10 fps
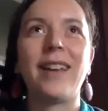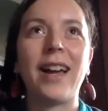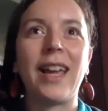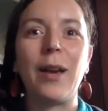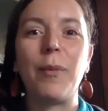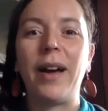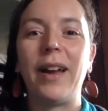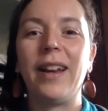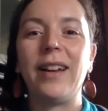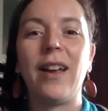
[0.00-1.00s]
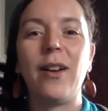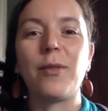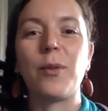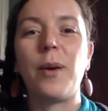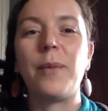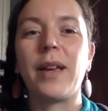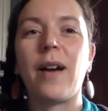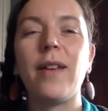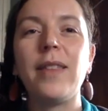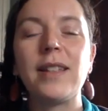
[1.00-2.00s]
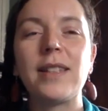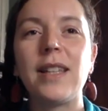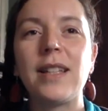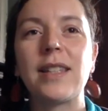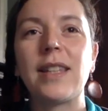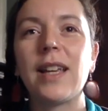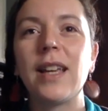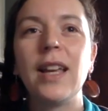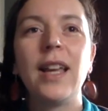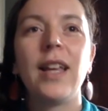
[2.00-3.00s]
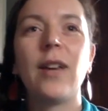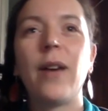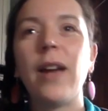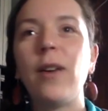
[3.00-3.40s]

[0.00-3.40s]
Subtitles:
talking about it, and overwhelming all these things that, I